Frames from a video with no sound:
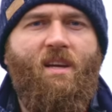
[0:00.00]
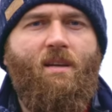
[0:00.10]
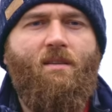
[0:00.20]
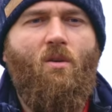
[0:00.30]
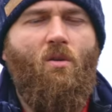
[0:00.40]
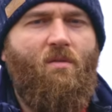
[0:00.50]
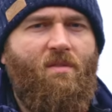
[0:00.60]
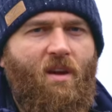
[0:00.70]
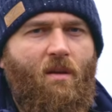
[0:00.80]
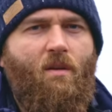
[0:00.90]
and all of
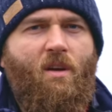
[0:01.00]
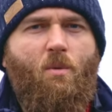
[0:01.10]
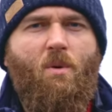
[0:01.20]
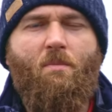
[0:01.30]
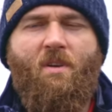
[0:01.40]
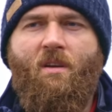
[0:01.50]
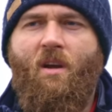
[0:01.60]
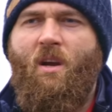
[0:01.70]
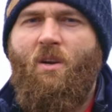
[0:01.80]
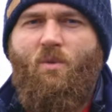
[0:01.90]
the other equipment
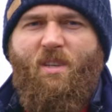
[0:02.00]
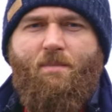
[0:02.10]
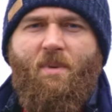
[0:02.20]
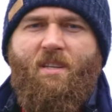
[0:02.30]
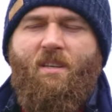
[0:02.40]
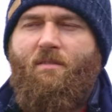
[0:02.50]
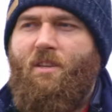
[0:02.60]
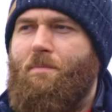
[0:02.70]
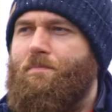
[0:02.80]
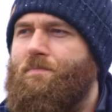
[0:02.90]

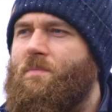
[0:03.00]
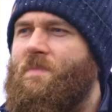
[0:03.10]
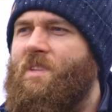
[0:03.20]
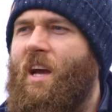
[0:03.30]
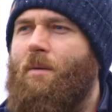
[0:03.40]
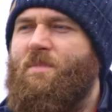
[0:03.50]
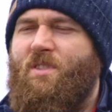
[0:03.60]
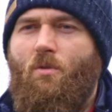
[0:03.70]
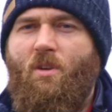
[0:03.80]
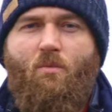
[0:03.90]
respectively. Yeah,
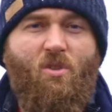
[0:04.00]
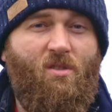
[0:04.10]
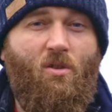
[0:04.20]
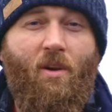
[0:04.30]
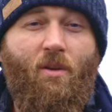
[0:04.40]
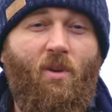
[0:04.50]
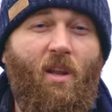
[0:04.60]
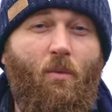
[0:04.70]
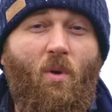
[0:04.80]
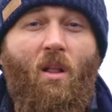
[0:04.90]
so it was going
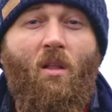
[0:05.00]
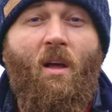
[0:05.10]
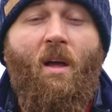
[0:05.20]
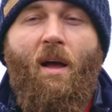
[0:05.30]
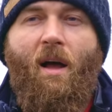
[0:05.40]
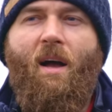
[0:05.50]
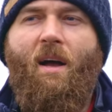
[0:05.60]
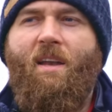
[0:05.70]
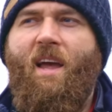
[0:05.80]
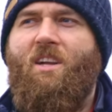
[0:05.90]
really well. Uh,
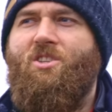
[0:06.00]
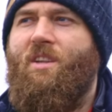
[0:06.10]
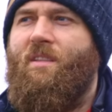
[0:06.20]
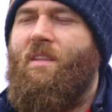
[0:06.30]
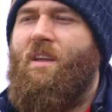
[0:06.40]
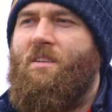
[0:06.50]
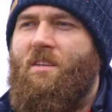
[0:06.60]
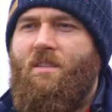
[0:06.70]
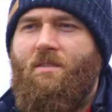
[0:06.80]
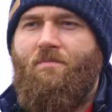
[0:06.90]
it actually then
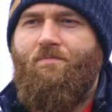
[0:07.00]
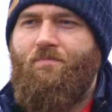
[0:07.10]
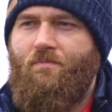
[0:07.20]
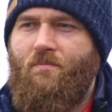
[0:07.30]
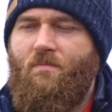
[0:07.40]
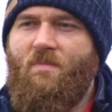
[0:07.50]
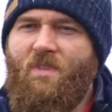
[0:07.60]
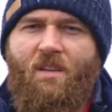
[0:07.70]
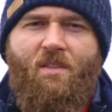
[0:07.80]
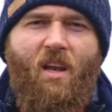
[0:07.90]
in
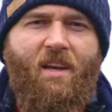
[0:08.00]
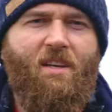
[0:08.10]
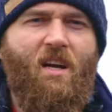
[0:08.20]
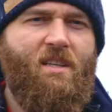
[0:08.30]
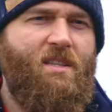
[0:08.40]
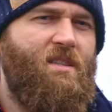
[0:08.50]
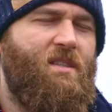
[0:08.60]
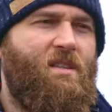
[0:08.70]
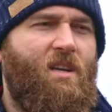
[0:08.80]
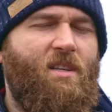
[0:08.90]
the late nineties,
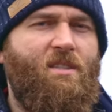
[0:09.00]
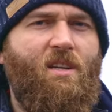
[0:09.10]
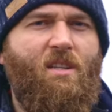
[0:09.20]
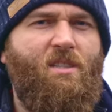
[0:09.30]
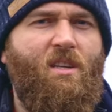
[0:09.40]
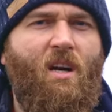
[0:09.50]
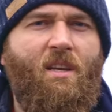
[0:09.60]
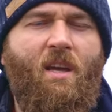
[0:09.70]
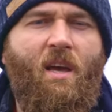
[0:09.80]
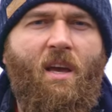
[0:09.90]
in nineteen
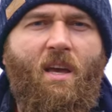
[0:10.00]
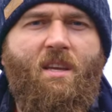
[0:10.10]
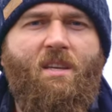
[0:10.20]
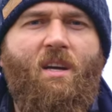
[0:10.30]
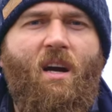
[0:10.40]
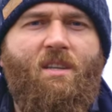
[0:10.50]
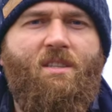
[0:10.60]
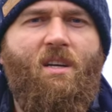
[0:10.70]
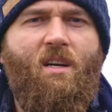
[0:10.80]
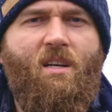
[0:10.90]
ninety-nine, it
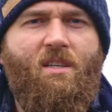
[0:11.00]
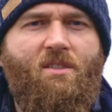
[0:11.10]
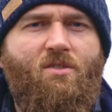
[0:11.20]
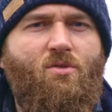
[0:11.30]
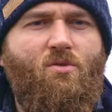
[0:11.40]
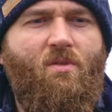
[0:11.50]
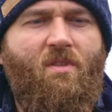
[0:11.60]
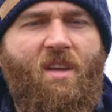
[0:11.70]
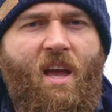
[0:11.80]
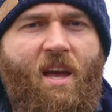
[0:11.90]
got uh, into
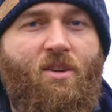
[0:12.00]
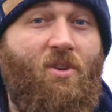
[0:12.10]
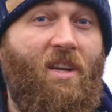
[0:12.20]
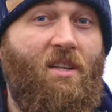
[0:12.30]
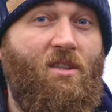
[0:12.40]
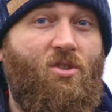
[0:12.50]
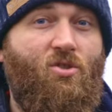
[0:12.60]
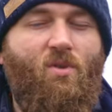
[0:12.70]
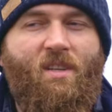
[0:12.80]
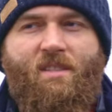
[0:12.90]
the Edrington
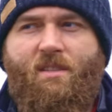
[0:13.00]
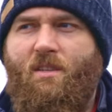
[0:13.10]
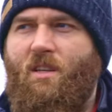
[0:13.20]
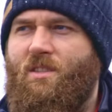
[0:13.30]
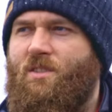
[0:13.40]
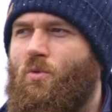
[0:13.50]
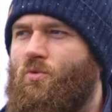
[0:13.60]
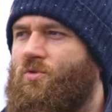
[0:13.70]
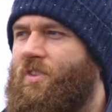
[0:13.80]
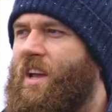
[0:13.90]
Trust, got
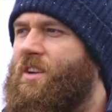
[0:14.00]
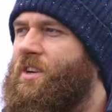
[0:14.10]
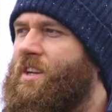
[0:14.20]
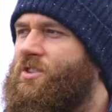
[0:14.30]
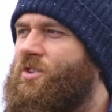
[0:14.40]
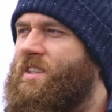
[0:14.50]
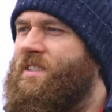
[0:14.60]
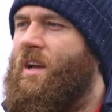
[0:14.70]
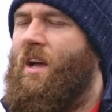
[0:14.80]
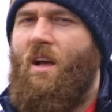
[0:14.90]
sold to the Edrington
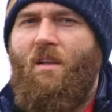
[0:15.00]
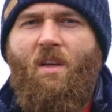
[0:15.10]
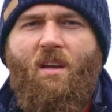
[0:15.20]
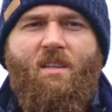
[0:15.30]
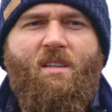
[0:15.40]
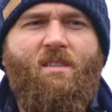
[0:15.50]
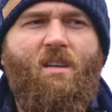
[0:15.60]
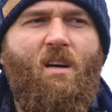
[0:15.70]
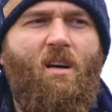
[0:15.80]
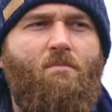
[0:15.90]
Trust. That is
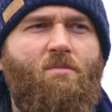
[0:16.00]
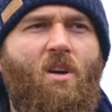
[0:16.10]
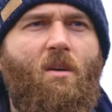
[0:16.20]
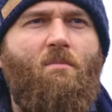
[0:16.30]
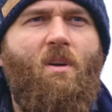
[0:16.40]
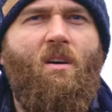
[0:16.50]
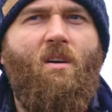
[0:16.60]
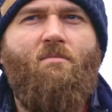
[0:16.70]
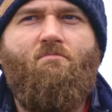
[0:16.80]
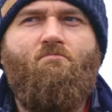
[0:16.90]
uh, yeah, uh,